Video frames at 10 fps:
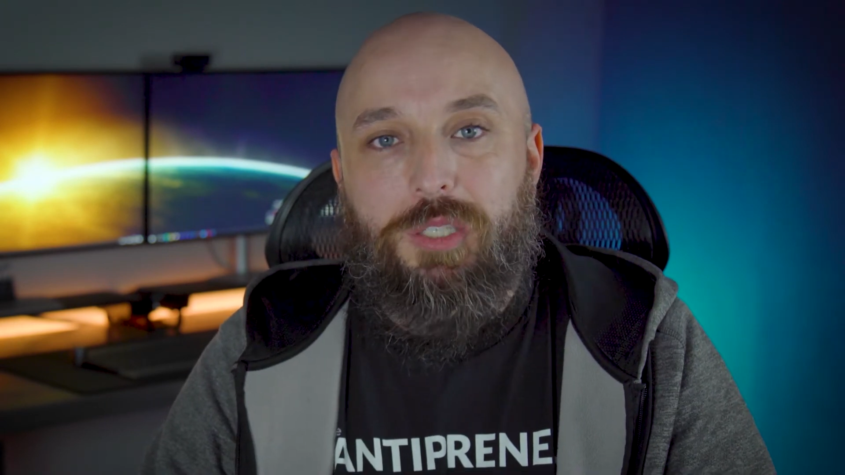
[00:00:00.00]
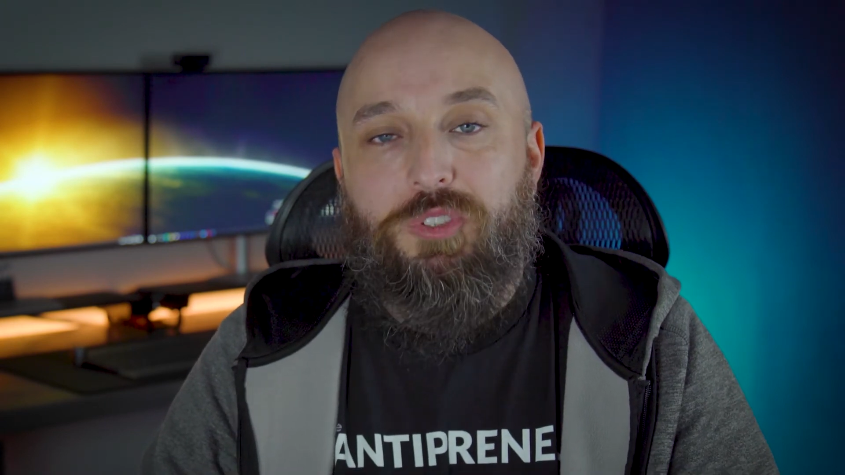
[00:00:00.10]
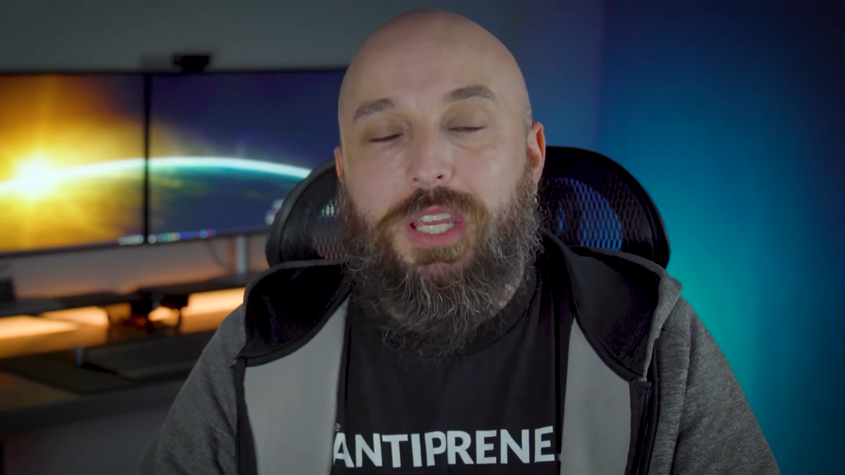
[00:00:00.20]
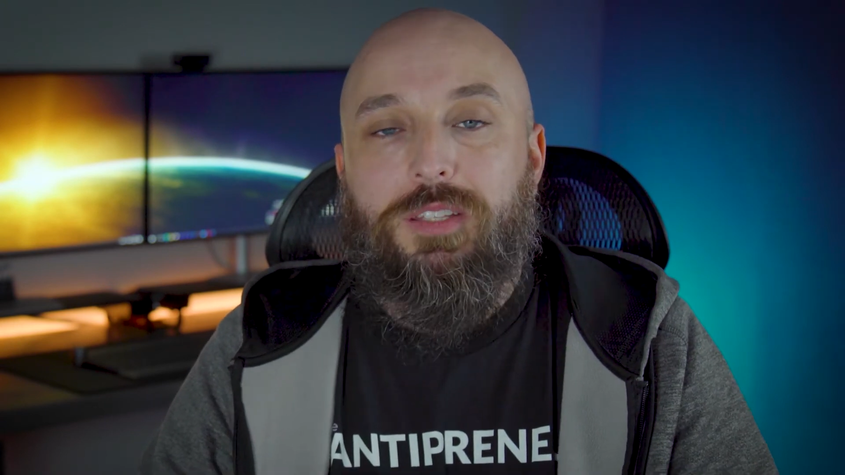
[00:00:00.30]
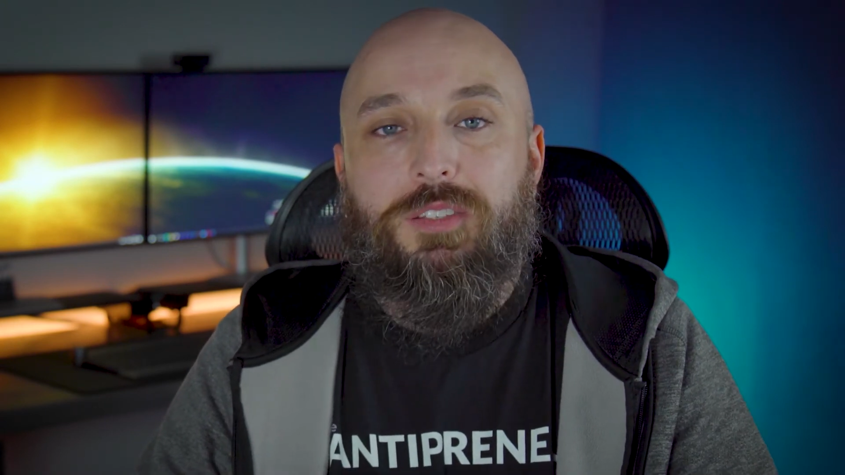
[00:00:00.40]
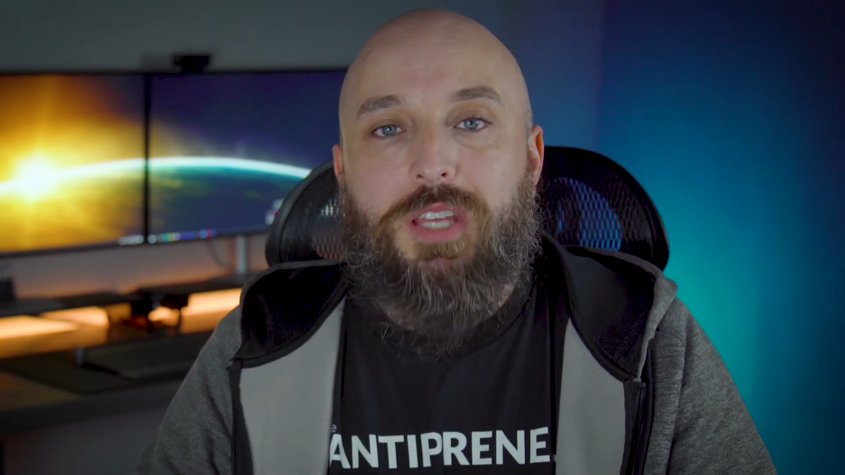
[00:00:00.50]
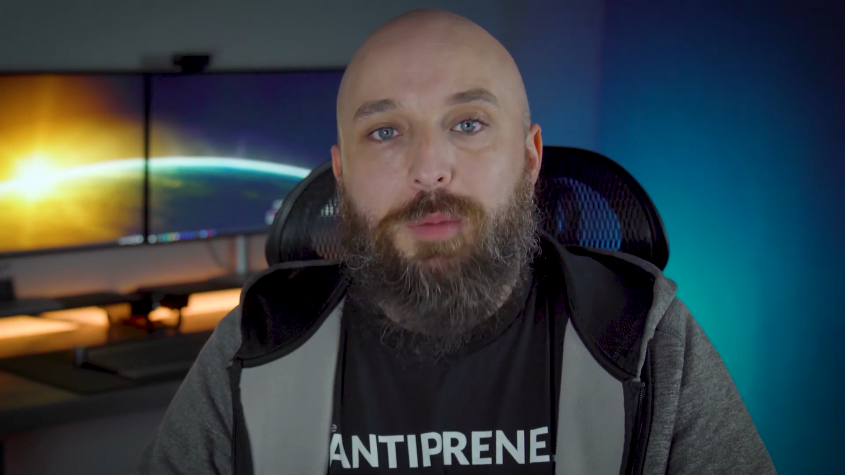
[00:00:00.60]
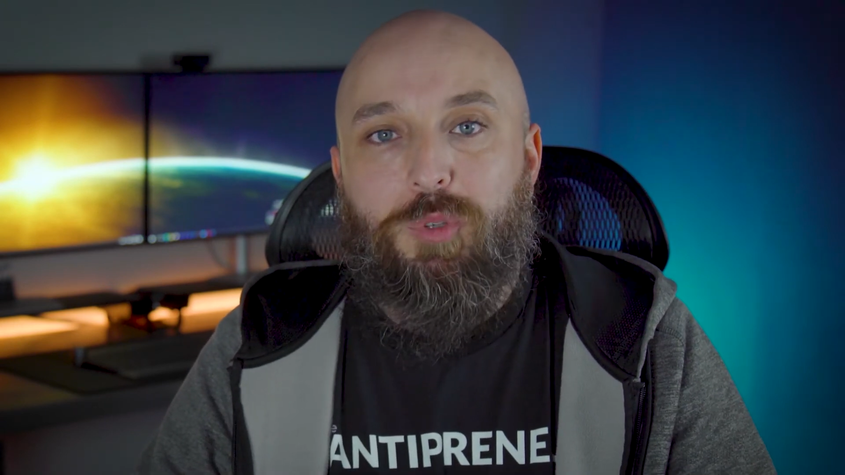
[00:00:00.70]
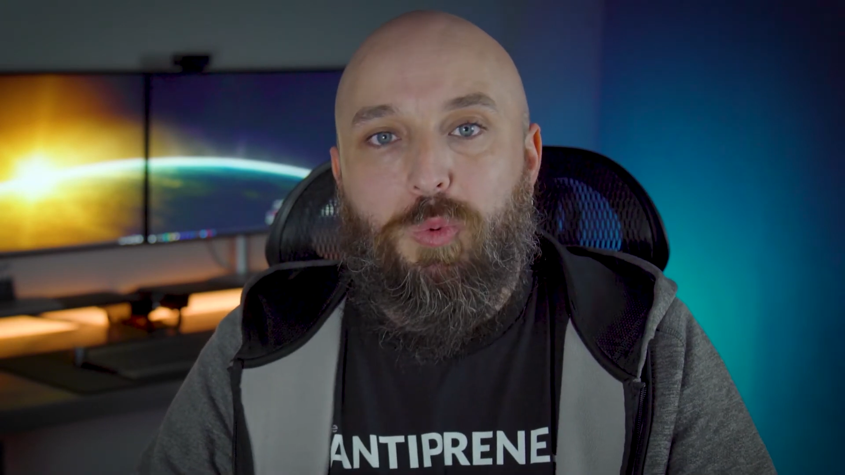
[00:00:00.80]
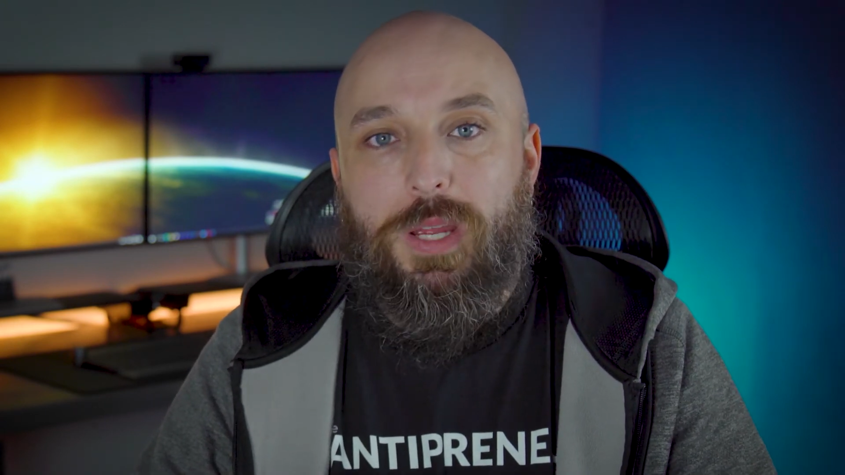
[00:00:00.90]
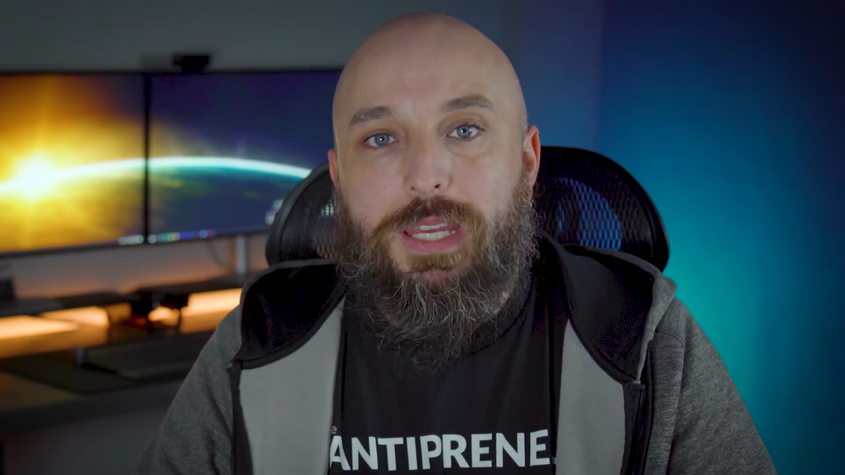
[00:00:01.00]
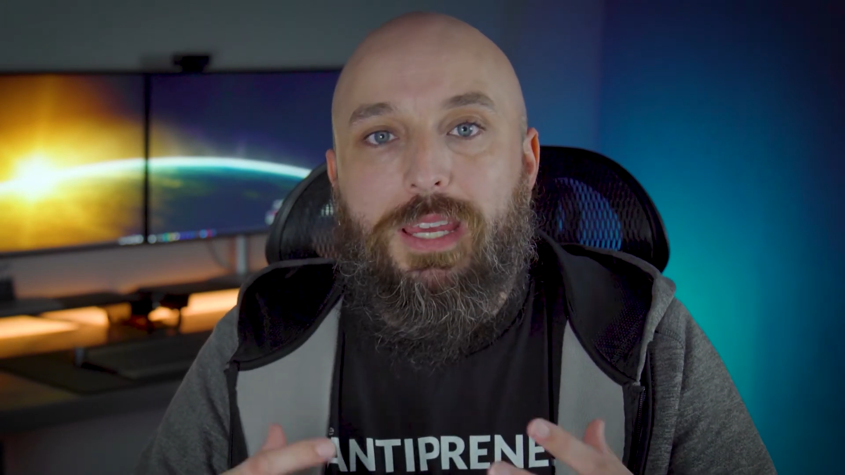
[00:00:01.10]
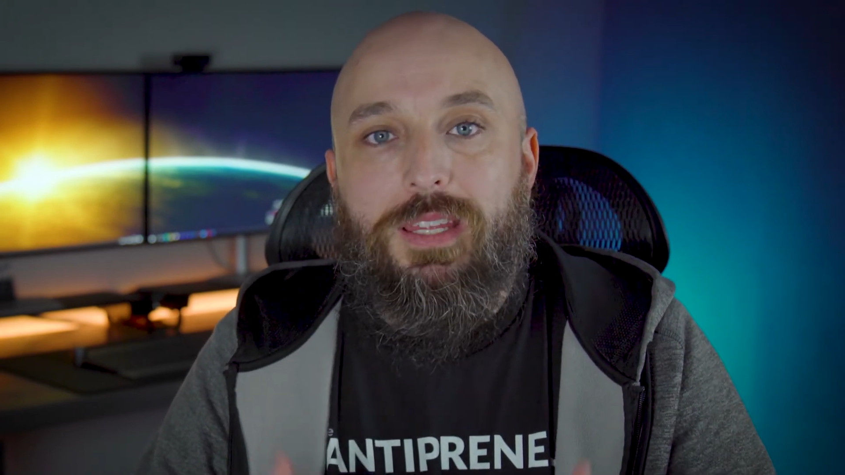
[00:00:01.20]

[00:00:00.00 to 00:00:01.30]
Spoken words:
you've taken the time to write